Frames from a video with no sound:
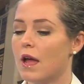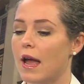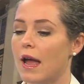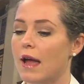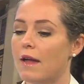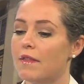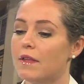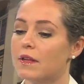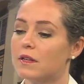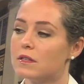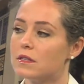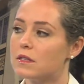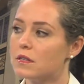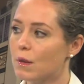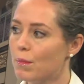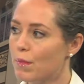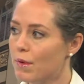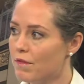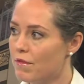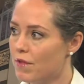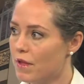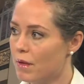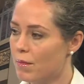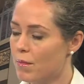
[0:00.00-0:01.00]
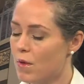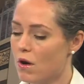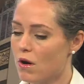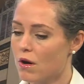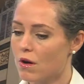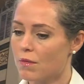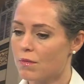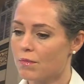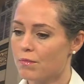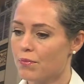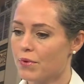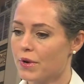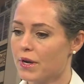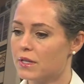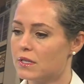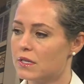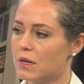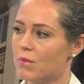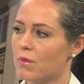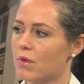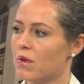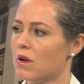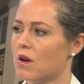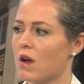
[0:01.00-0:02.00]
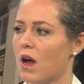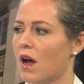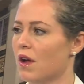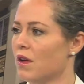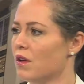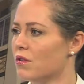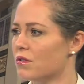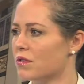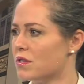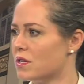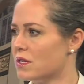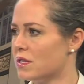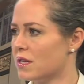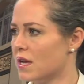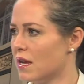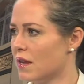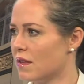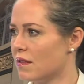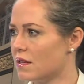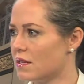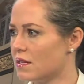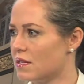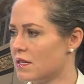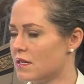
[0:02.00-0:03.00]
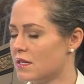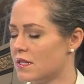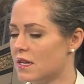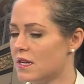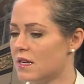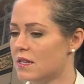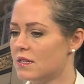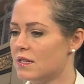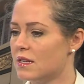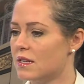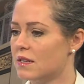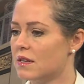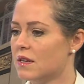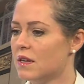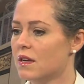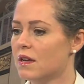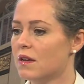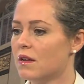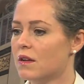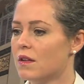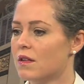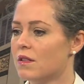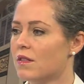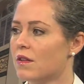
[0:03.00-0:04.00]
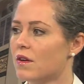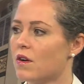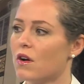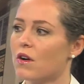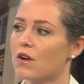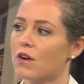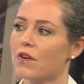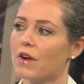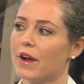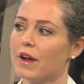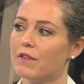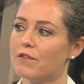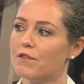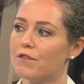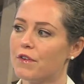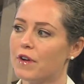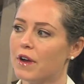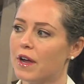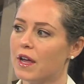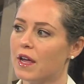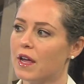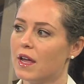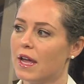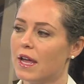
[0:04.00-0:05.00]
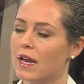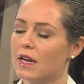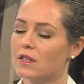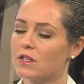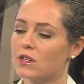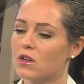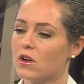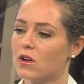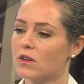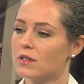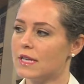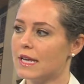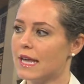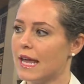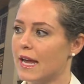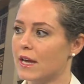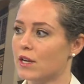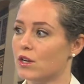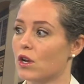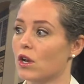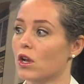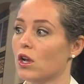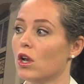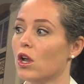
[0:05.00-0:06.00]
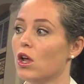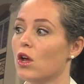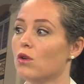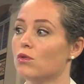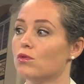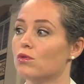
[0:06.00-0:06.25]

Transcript: And then some of them are breeds that we're not used to seeing this disease, and they're on grain-free, and it's causing a low